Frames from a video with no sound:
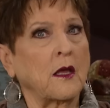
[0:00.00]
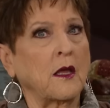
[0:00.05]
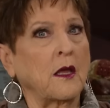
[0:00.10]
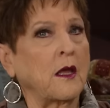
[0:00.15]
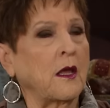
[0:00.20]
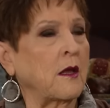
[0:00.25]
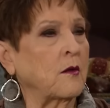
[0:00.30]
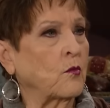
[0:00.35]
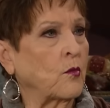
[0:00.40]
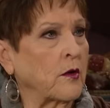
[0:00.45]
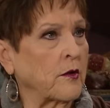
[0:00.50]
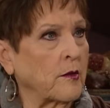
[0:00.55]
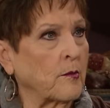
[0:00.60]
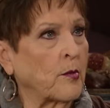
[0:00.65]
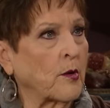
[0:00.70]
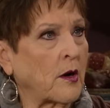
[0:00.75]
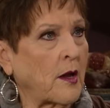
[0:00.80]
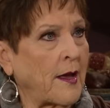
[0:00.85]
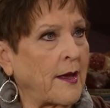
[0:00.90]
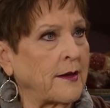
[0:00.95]
And, and we're the
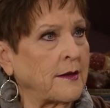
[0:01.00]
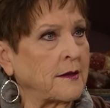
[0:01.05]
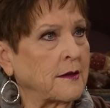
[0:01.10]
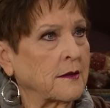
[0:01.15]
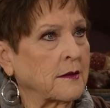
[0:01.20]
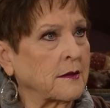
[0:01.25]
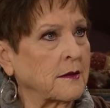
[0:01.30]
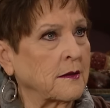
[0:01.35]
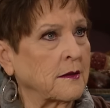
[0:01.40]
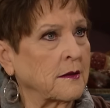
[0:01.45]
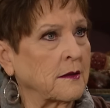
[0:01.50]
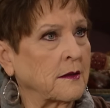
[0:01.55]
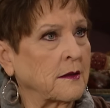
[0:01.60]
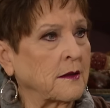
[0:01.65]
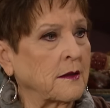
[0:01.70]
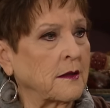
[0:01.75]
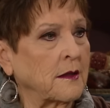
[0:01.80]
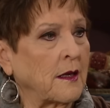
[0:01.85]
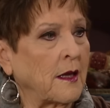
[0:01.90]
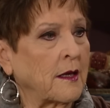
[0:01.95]
bride. Yeah.
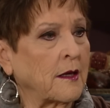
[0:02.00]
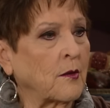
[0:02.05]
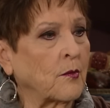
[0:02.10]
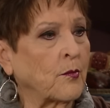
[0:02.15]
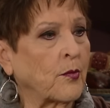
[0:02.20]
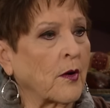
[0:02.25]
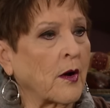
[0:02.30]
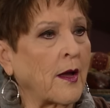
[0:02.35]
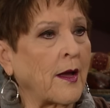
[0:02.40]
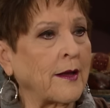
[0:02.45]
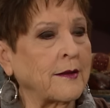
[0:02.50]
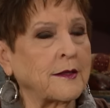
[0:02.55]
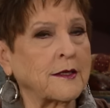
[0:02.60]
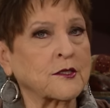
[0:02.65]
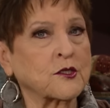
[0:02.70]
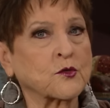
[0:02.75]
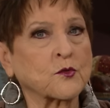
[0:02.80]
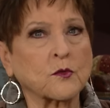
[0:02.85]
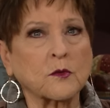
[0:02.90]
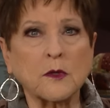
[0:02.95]
And a bride
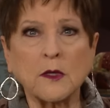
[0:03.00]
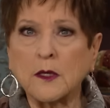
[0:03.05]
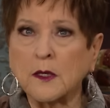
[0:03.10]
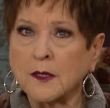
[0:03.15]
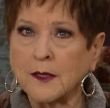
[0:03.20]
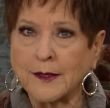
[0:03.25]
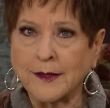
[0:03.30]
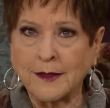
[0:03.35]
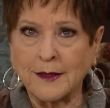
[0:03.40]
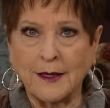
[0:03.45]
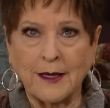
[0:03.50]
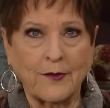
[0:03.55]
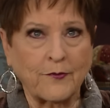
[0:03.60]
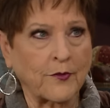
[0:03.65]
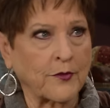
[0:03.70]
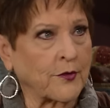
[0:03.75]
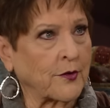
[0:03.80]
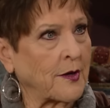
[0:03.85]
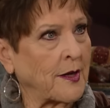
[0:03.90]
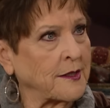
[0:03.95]
that's really in love
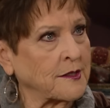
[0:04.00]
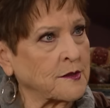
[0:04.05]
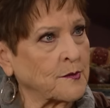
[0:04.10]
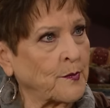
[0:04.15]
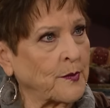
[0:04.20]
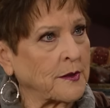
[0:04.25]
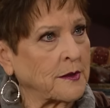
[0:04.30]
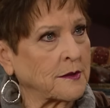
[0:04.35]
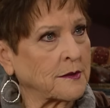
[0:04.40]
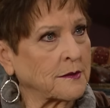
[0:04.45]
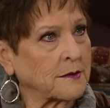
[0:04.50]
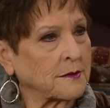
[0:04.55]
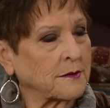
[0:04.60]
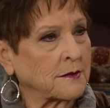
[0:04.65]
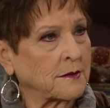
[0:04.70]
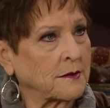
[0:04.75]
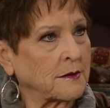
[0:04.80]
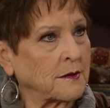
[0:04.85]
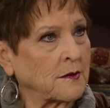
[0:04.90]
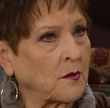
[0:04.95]
with her husband.
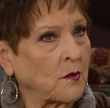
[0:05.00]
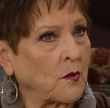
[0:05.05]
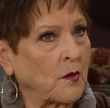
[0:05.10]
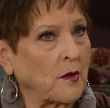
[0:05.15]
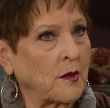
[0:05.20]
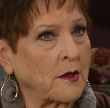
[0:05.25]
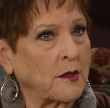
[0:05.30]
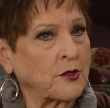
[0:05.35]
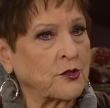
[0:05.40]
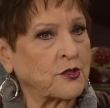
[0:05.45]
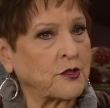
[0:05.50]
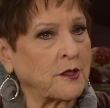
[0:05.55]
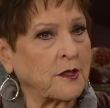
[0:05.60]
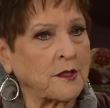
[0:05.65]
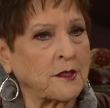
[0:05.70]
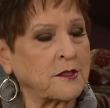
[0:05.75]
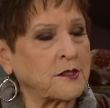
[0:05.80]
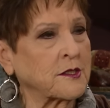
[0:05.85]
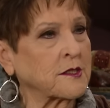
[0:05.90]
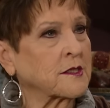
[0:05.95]

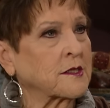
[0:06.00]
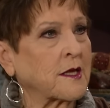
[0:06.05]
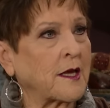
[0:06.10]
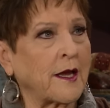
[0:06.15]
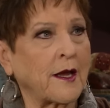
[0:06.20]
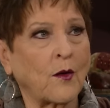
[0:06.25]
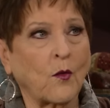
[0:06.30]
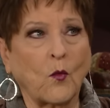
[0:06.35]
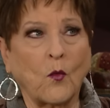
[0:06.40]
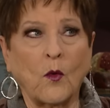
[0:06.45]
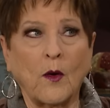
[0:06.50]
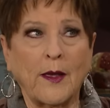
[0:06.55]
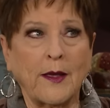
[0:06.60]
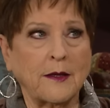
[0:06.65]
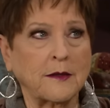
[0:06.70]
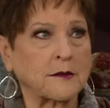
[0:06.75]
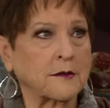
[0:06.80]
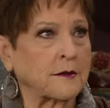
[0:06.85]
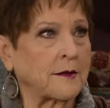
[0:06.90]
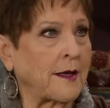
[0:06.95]
She just can't
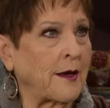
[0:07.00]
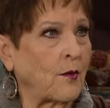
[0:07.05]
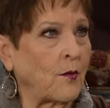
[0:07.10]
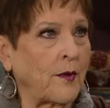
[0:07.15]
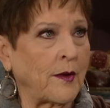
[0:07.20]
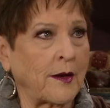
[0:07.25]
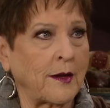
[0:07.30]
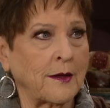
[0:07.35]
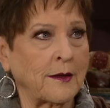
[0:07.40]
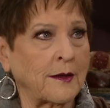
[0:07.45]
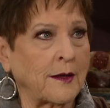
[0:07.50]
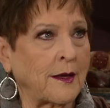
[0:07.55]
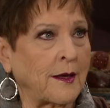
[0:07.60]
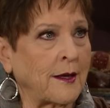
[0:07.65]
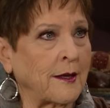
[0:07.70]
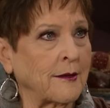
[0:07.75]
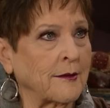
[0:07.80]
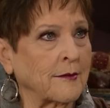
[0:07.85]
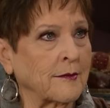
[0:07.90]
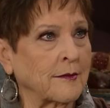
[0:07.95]
wait till that wedding
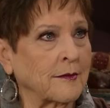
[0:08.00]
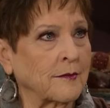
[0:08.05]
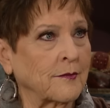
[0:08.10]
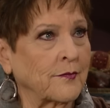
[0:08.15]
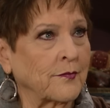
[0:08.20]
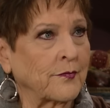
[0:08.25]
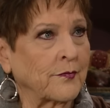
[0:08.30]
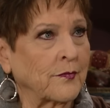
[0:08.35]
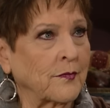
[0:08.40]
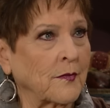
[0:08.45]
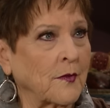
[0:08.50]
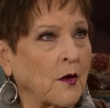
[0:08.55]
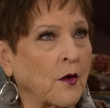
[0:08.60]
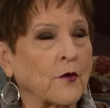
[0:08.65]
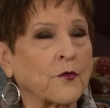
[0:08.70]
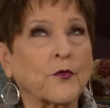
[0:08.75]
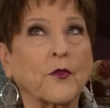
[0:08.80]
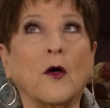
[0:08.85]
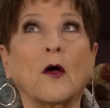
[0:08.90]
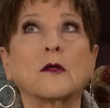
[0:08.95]
day. Her
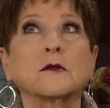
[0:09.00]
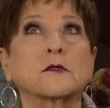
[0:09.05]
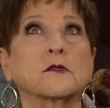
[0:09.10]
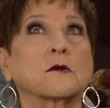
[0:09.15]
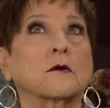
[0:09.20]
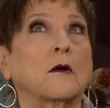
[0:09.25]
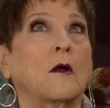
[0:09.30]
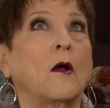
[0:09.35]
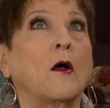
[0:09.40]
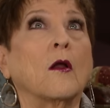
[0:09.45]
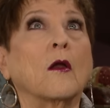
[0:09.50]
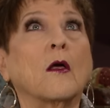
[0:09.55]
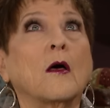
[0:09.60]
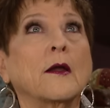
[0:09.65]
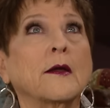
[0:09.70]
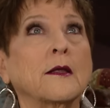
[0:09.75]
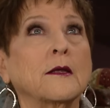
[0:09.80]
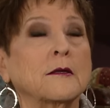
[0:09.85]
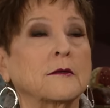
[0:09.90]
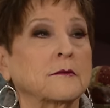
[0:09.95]
thoughts are all
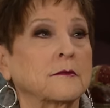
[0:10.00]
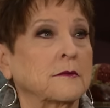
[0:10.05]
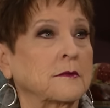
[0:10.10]
on it